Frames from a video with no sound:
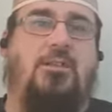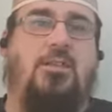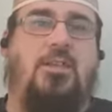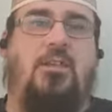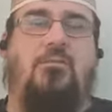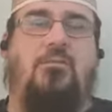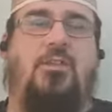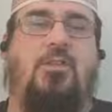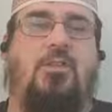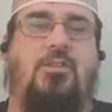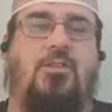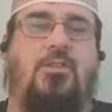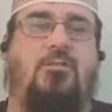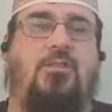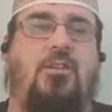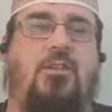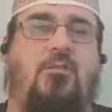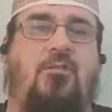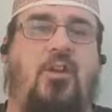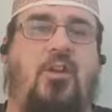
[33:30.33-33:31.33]
There,
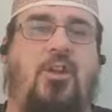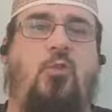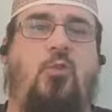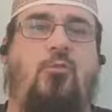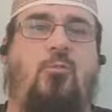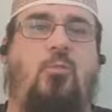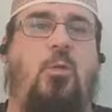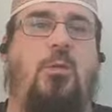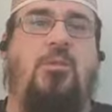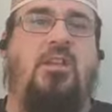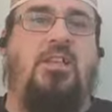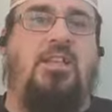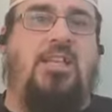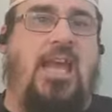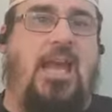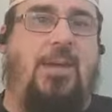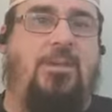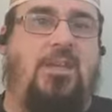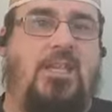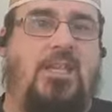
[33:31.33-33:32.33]
there are no women
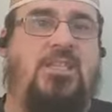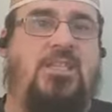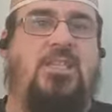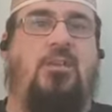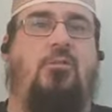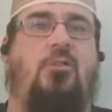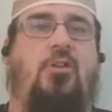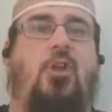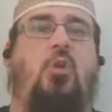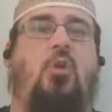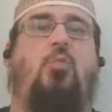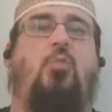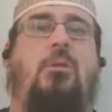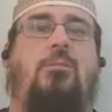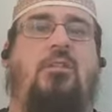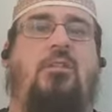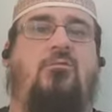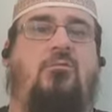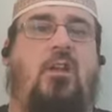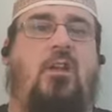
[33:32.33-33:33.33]
cabinets, there are no
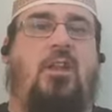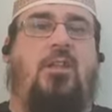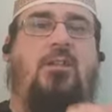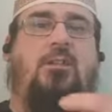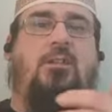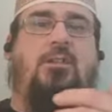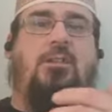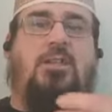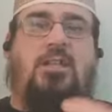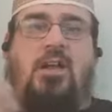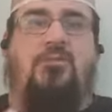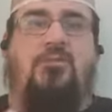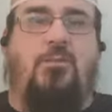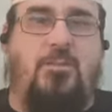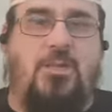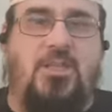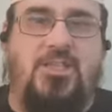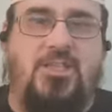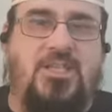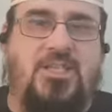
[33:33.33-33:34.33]
women run
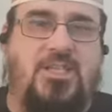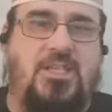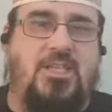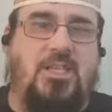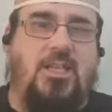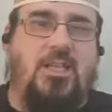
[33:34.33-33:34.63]
governments